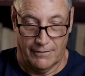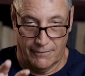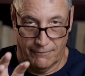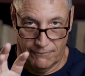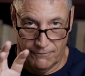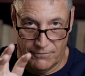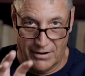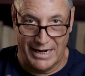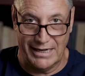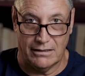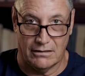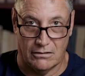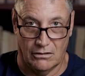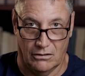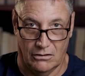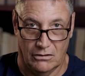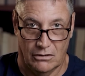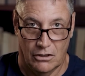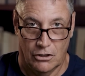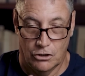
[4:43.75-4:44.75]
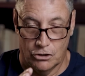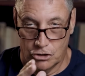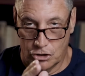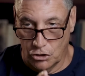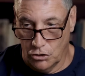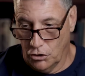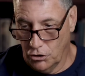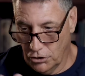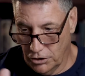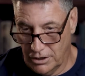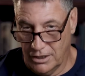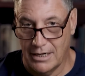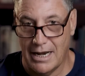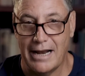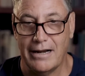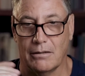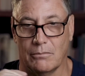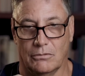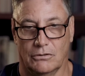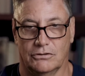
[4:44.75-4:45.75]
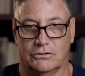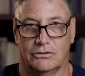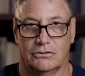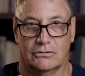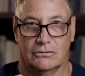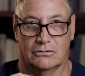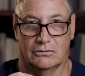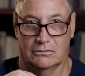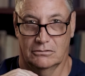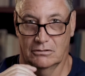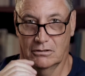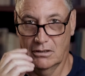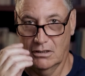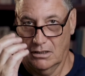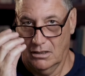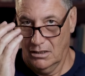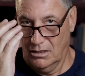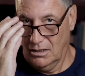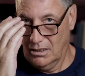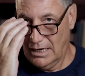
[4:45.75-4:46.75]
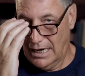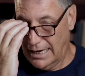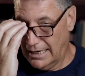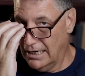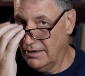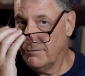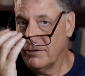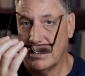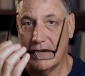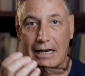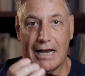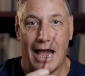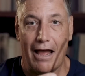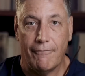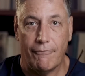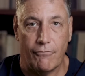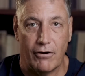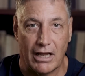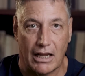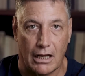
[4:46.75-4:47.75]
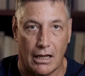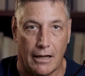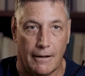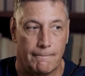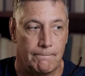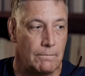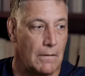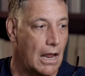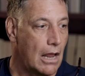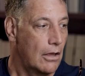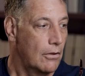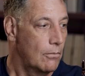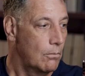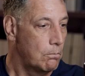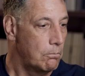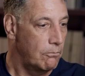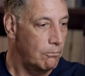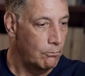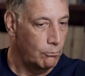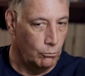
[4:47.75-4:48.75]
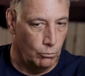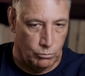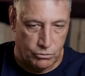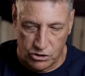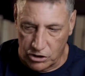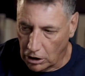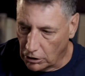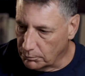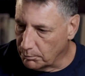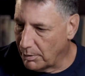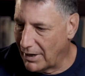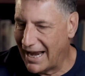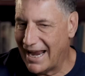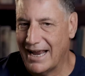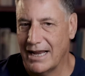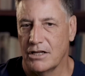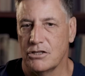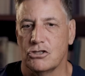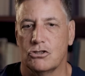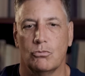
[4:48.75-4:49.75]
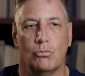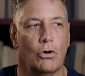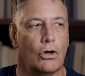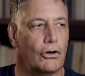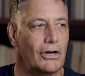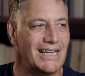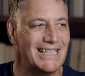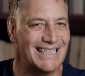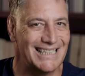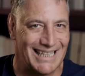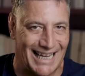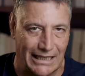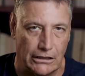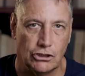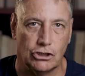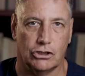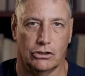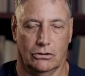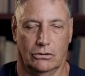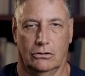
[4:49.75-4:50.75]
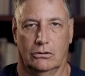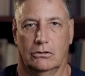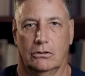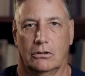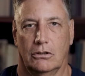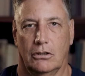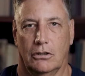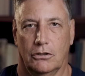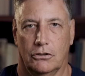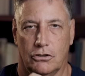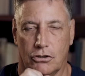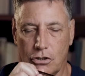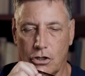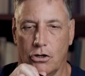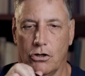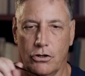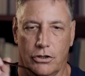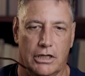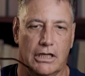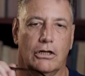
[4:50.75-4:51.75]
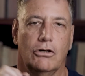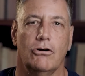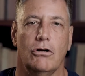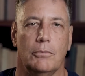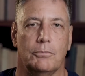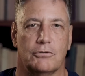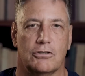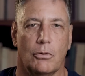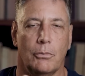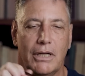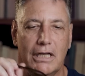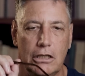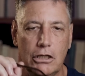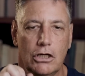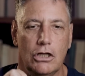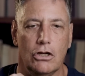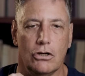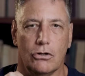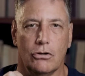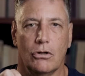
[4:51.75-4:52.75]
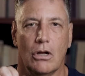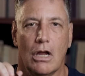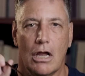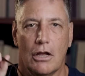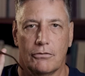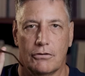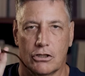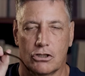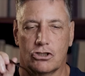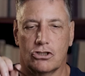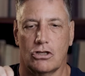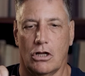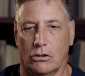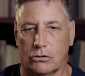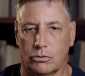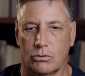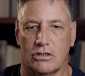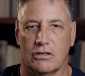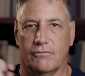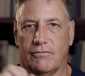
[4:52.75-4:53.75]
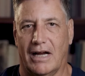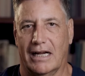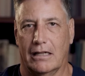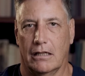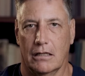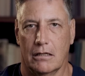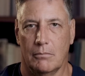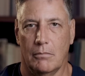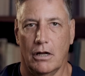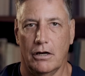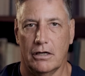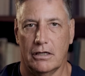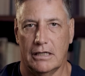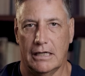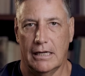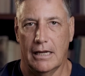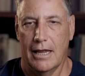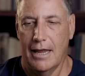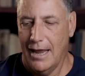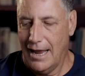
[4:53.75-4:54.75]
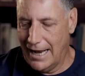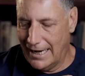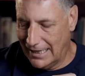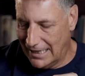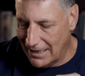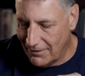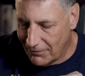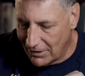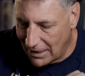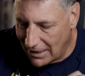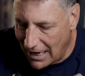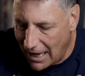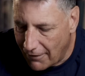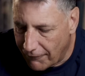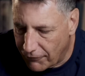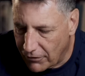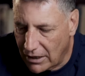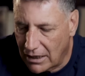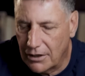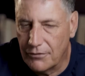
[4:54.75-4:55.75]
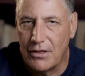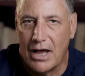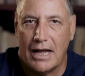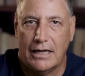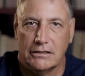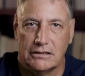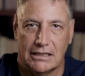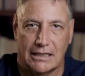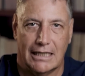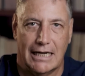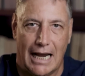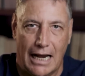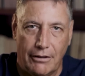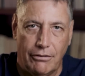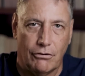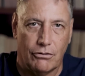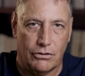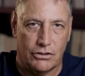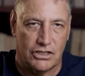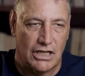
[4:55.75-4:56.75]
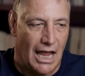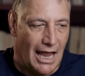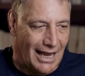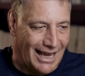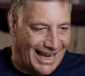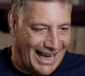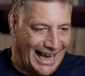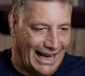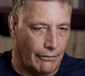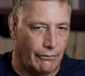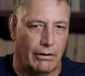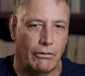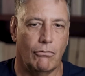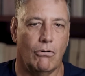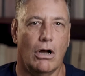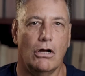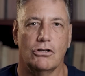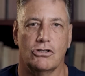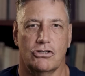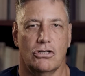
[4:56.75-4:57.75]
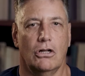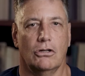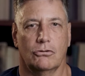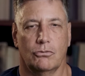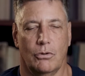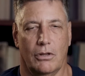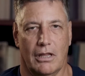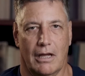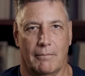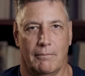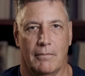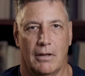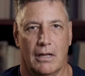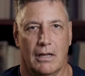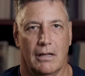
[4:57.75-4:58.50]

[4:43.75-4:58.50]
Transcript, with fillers: vital to herded animals. And even in Africa, salt pans were essential to the herding group. So we knew that salt was a vital commodity. And even in Africa, the hunter gatherers carry rock salt with them,